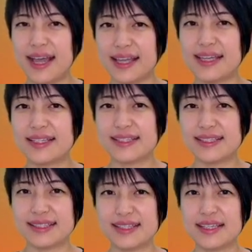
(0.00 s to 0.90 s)
I can
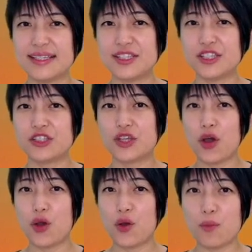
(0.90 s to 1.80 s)
see
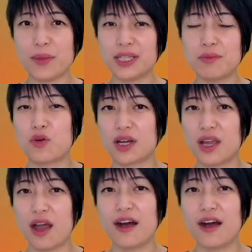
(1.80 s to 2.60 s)
so many more